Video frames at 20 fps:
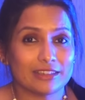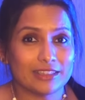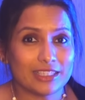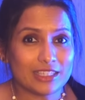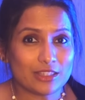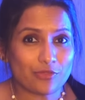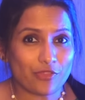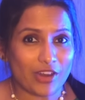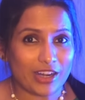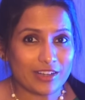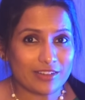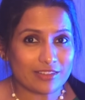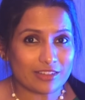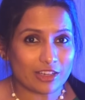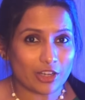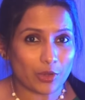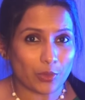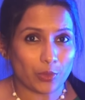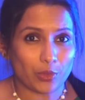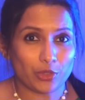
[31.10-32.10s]
these funds
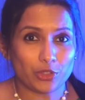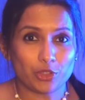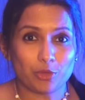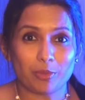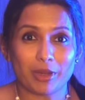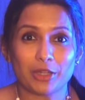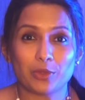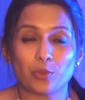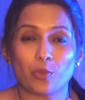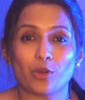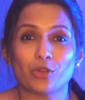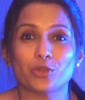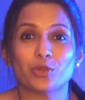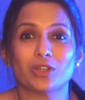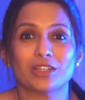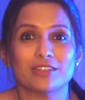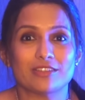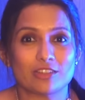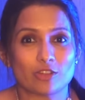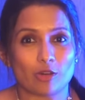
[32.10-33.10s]
grow, you might want to
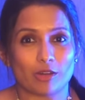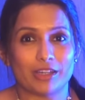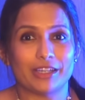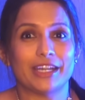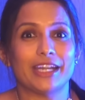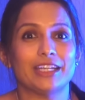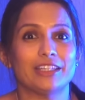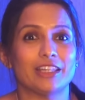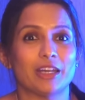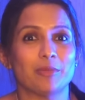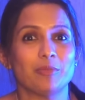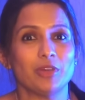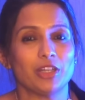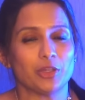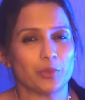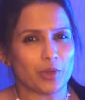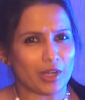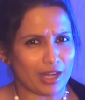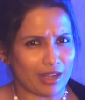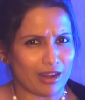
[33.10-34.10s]
consolidate them in
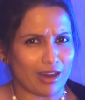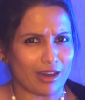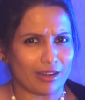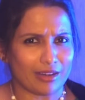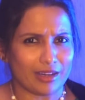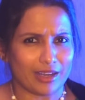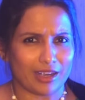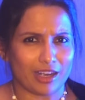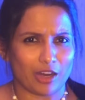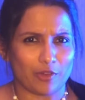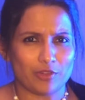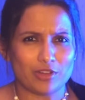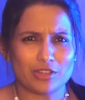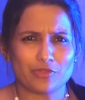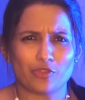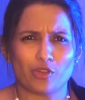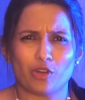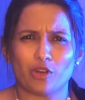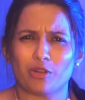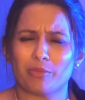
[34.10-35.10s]
your NRE accounts
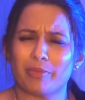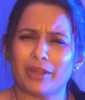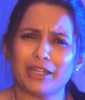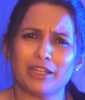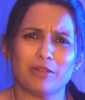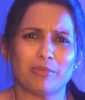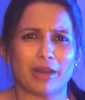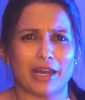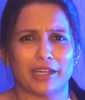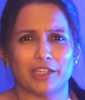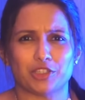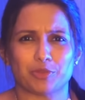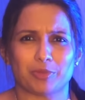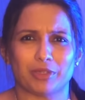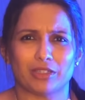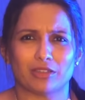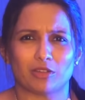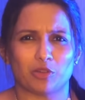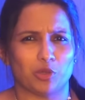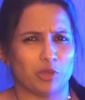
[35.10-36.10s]
for better
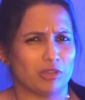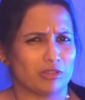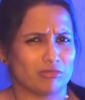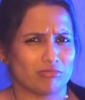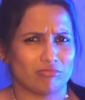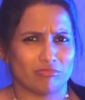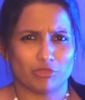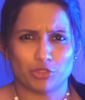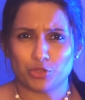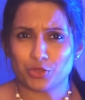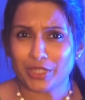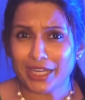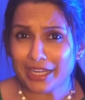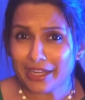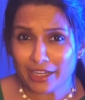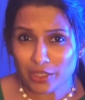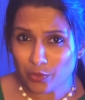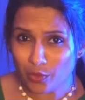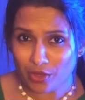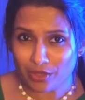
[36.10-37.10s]
management or to take
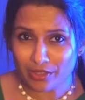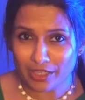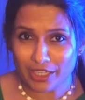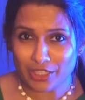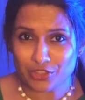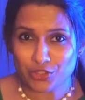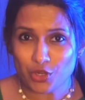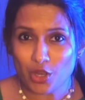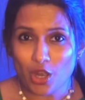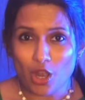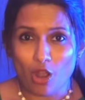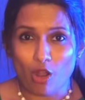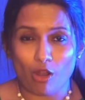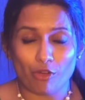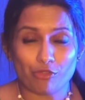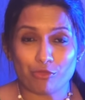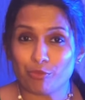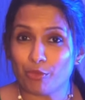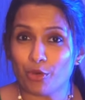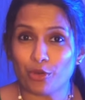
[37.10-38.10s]
advantage
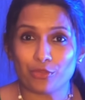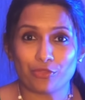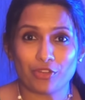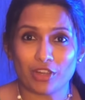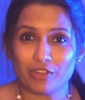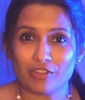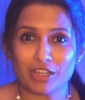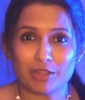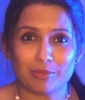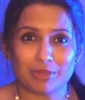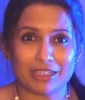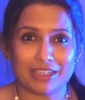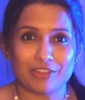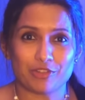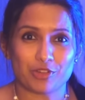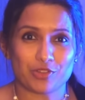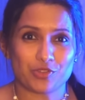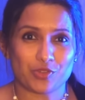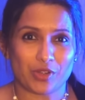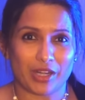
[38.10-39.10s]
of more favorable
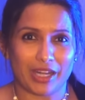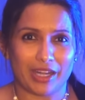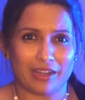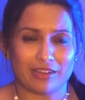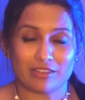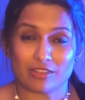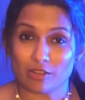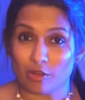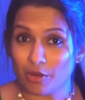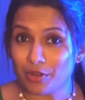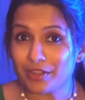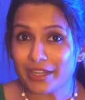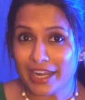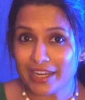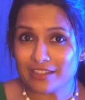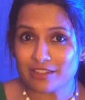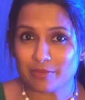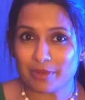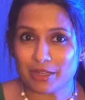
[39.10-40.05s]
interest rates or tax